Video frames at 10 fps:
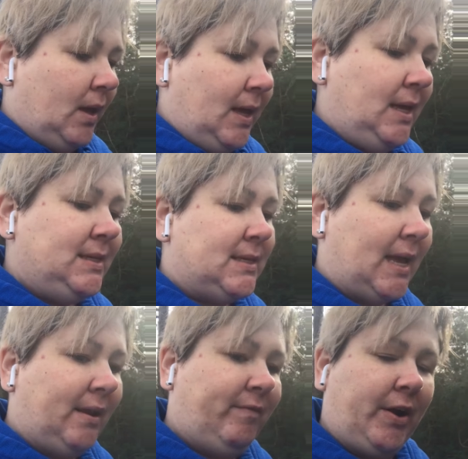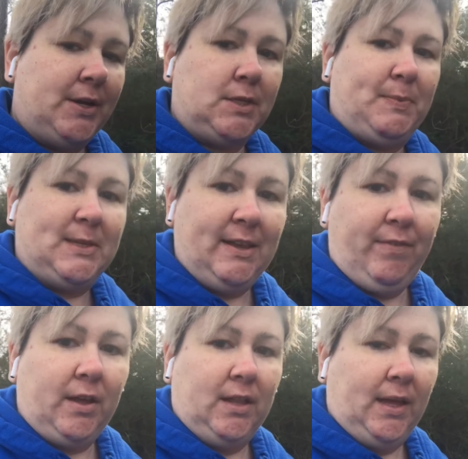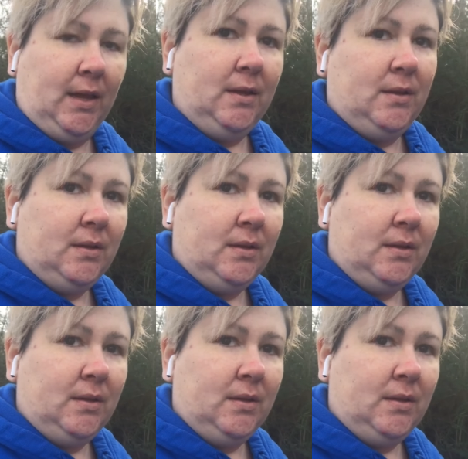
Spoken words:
He said very specifically,